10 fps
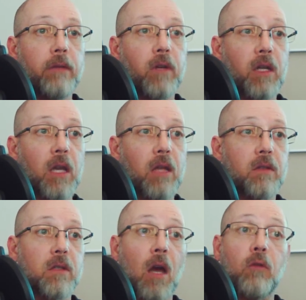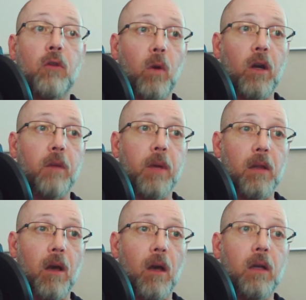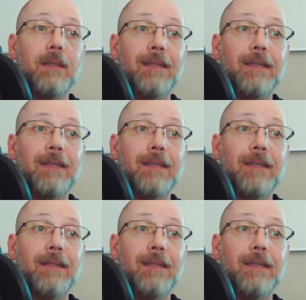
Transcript: even in cases not required by law,